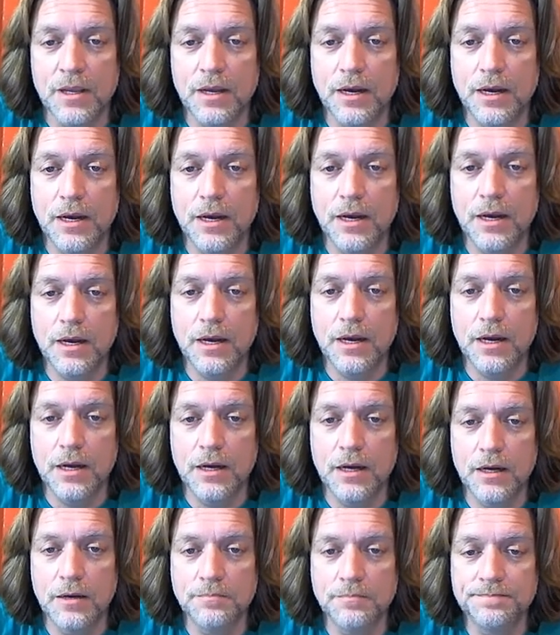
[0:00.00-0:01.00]

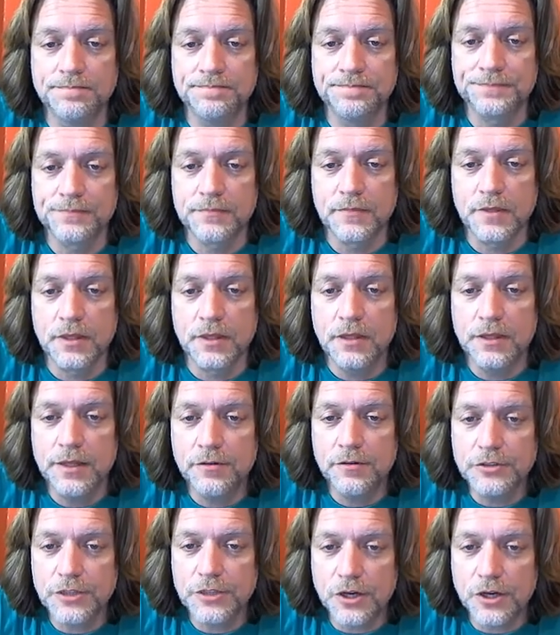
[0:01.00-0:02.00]
Um, there
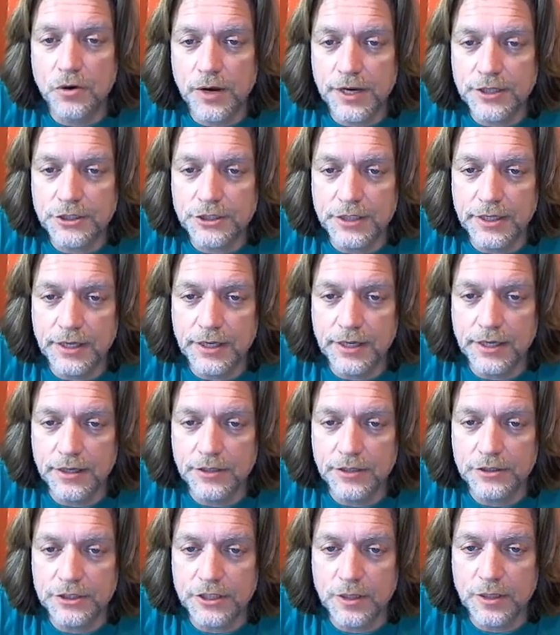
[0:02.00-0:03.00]
was a question
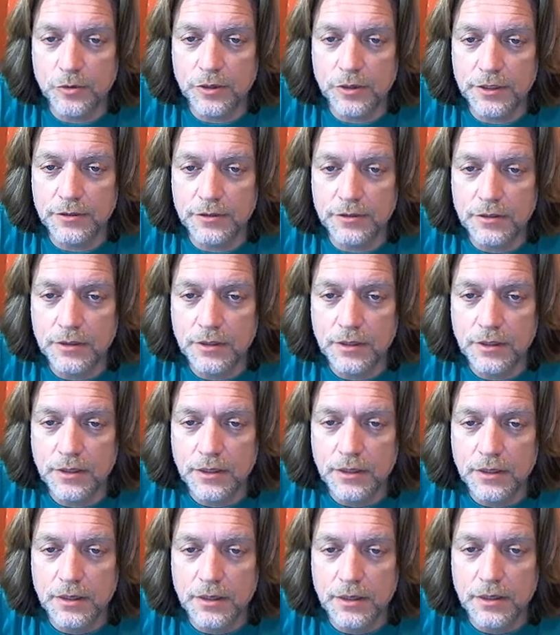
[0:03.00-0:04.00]
here. Someone,
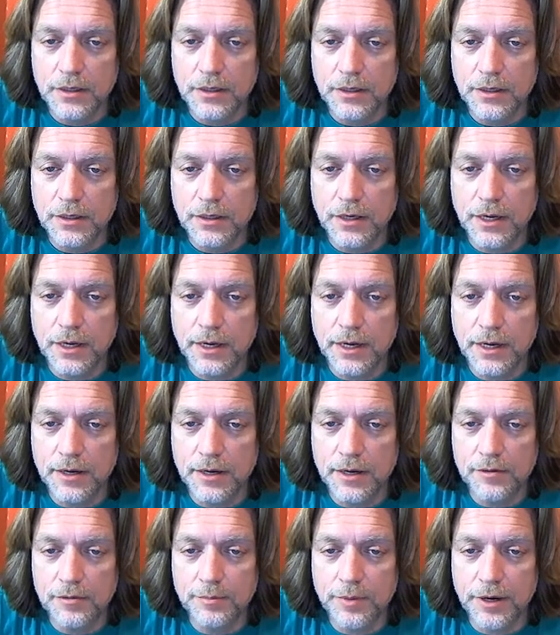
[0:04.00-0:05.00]

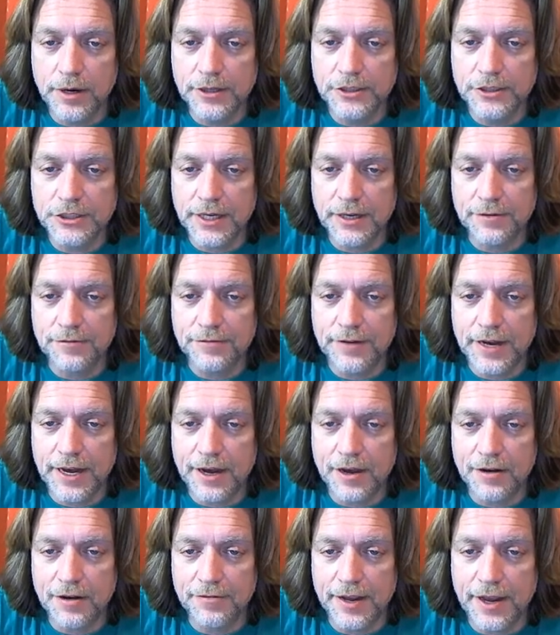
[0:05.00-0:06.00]
uh, Barchetta
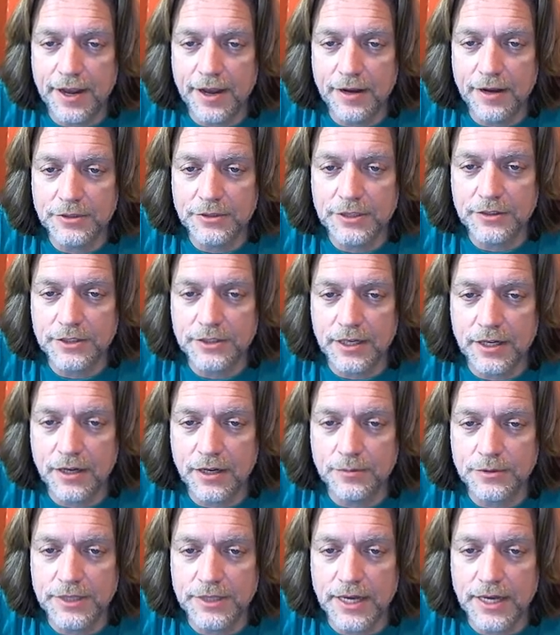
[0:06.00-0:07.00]
Valve Amp, says it
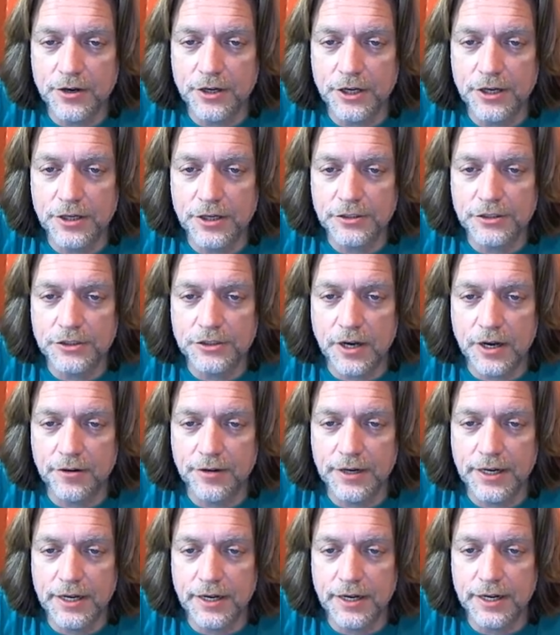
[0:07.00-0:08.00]
comes down to good
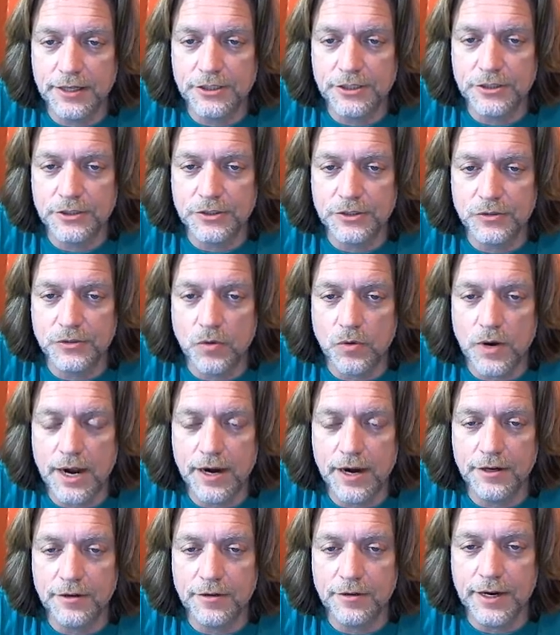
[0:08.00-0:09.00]
soldering connections and
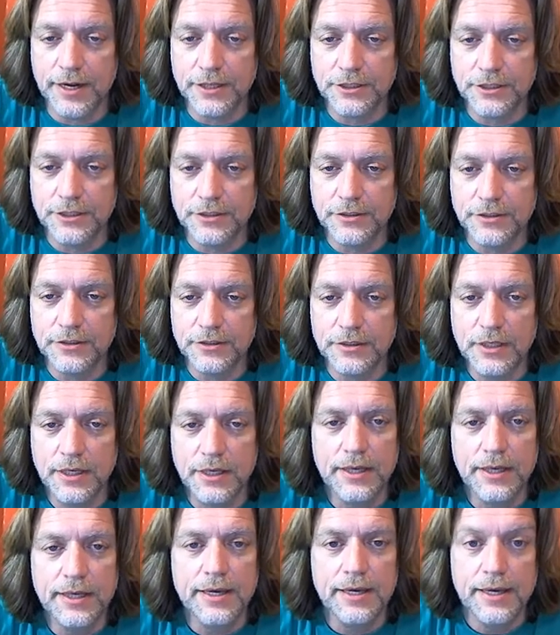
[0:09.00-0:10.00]
wire directions.
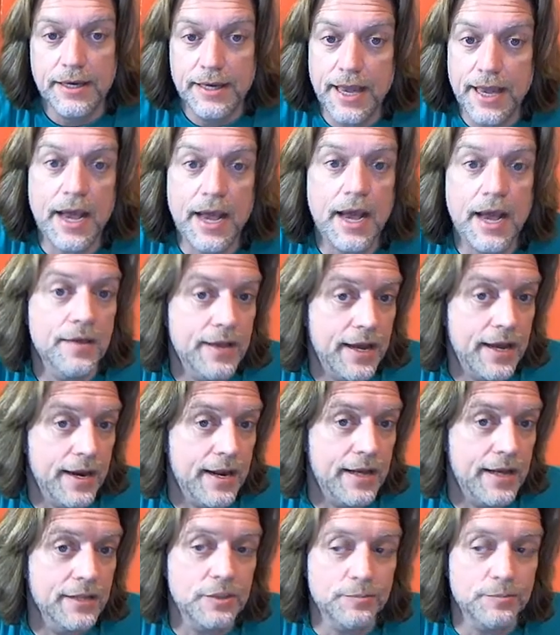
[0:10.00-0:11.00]
Yeah, that
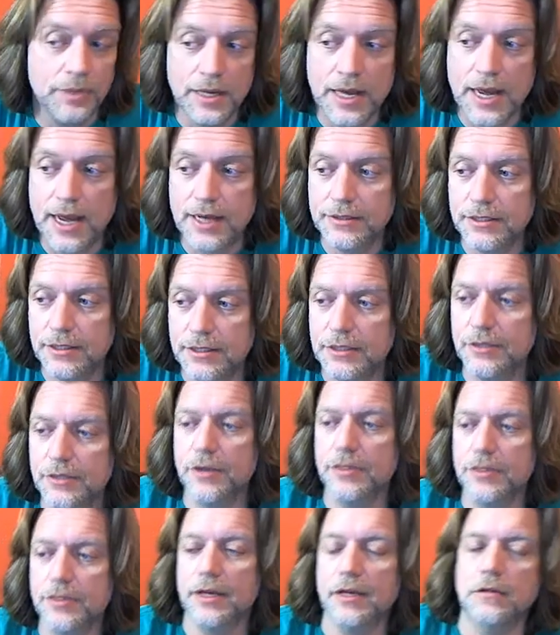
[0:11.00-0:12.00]
has a lot to do
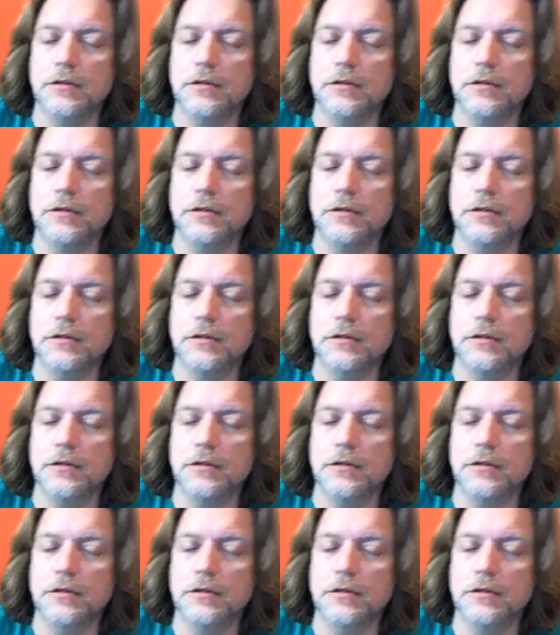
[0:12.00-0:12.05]
with it.